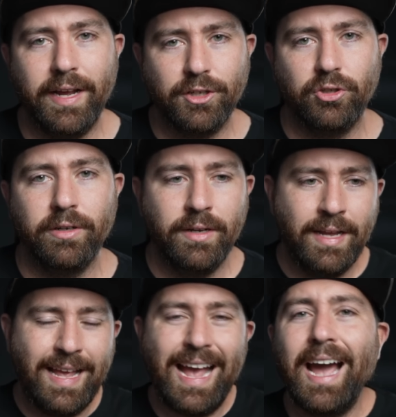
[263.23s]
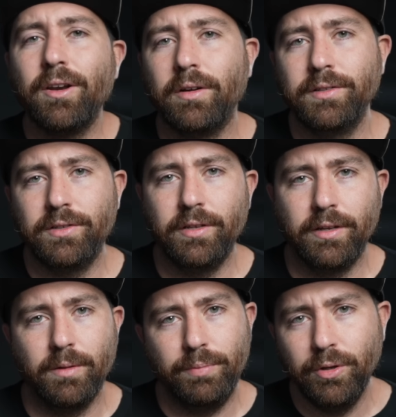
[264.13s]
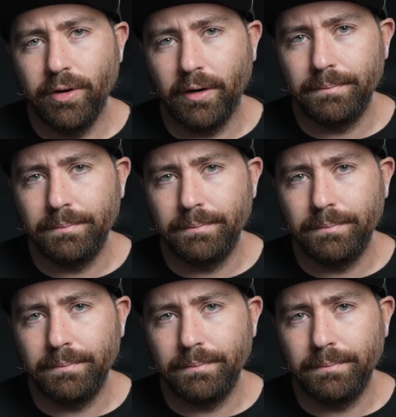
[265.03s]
extra add-ons to the computer.